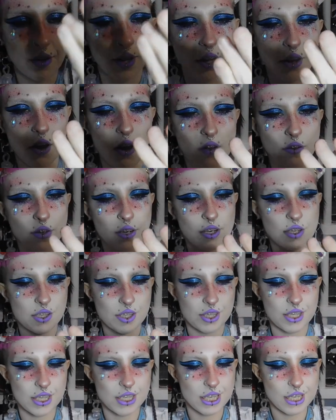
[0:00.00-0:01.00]
the
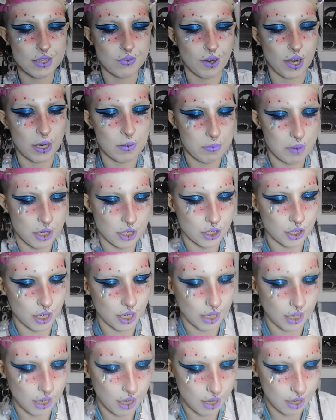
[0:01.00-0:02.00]
colors. This is very much
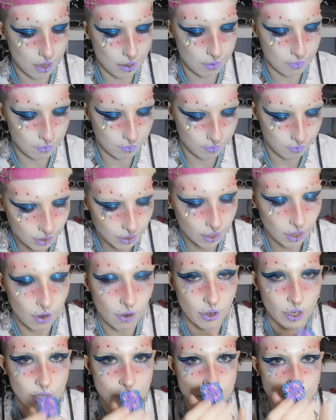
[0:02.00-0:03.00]
like um, the art